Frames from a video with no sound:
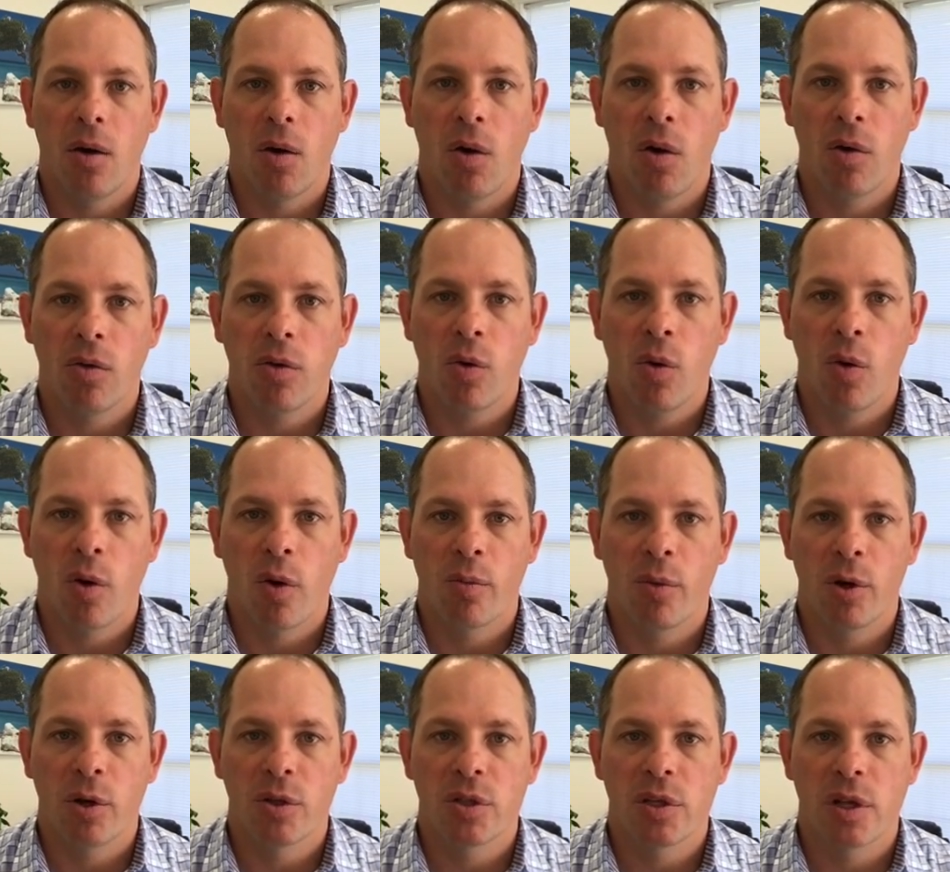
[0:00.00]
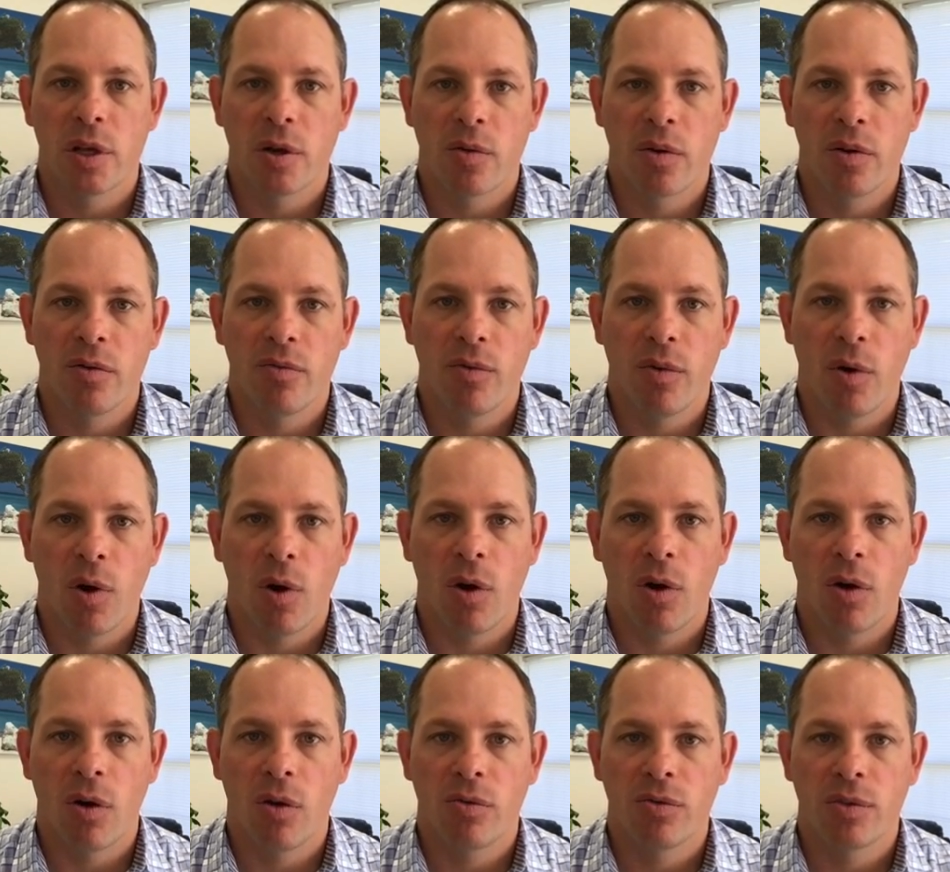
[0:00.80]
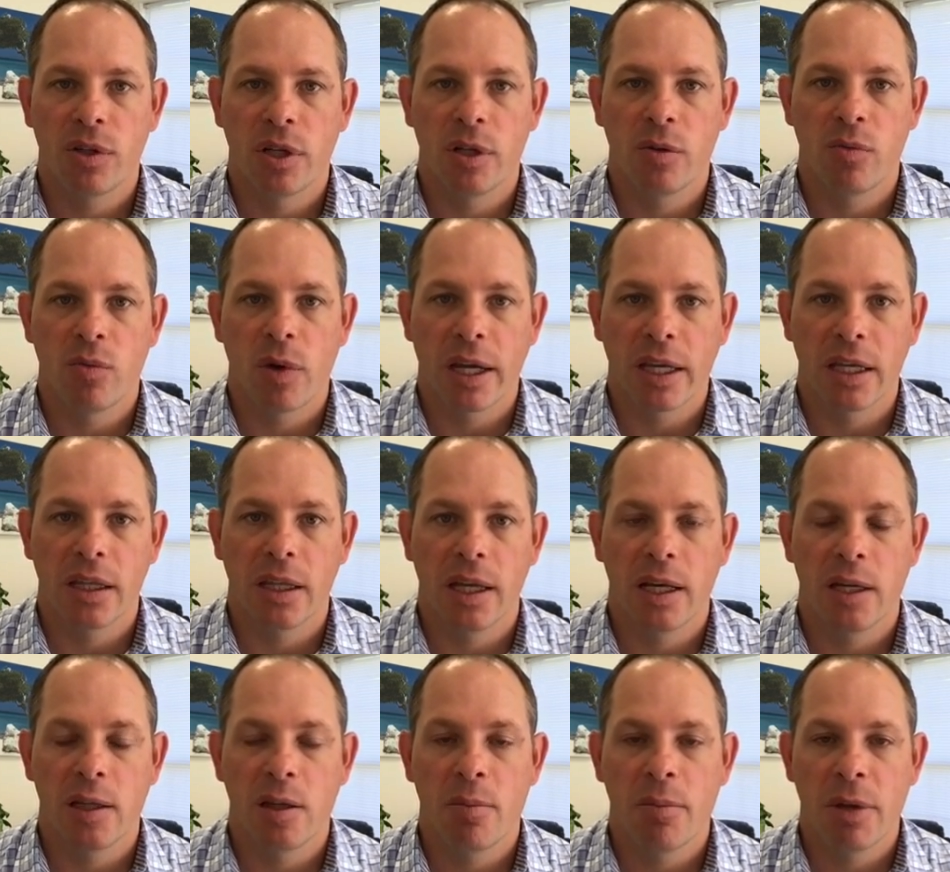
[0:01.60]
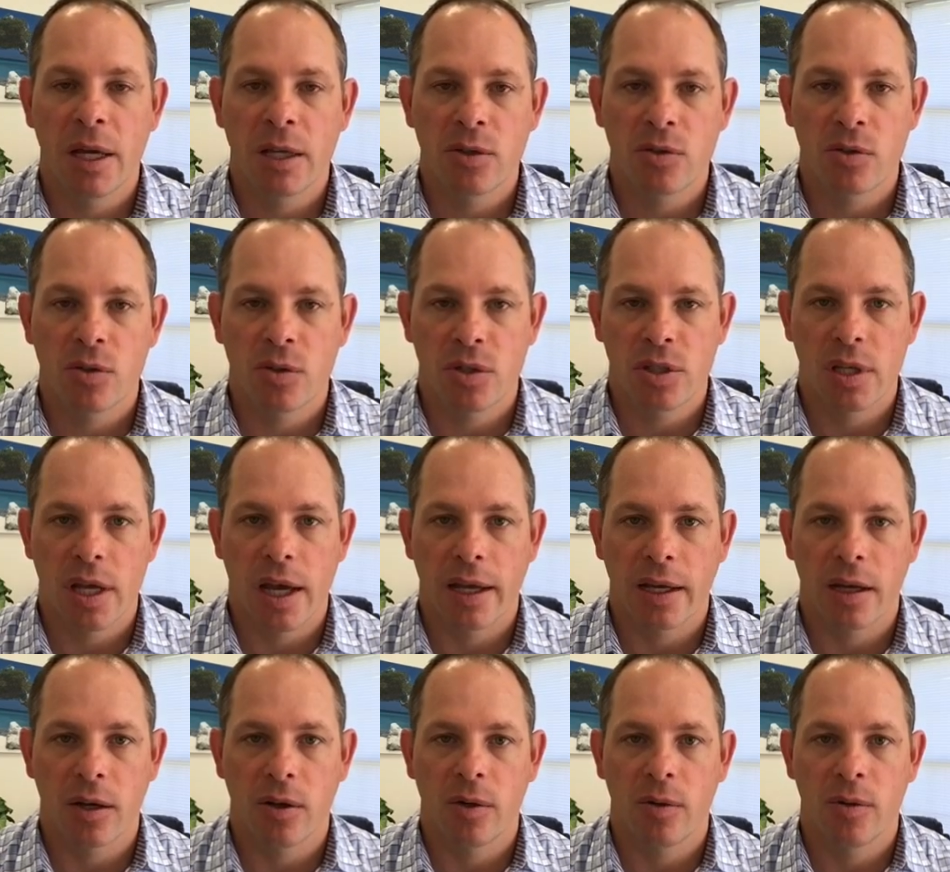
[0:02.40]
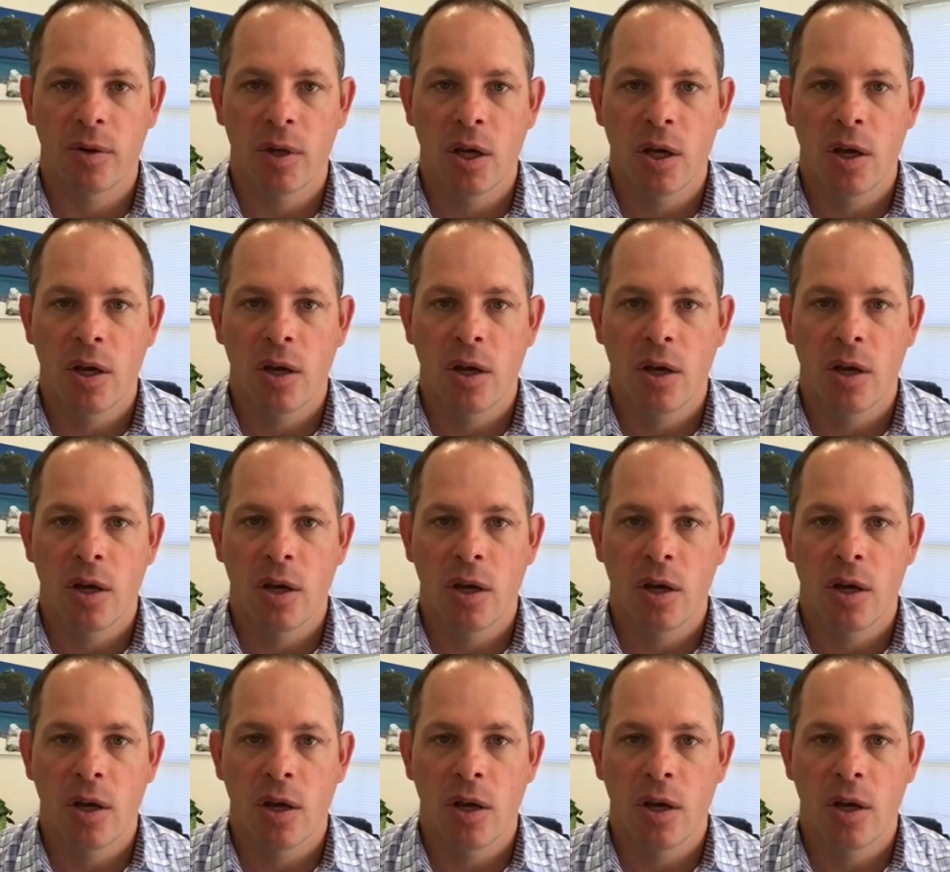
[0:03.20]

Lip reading: all the hormones that are involved in regulating the menstrual cycle.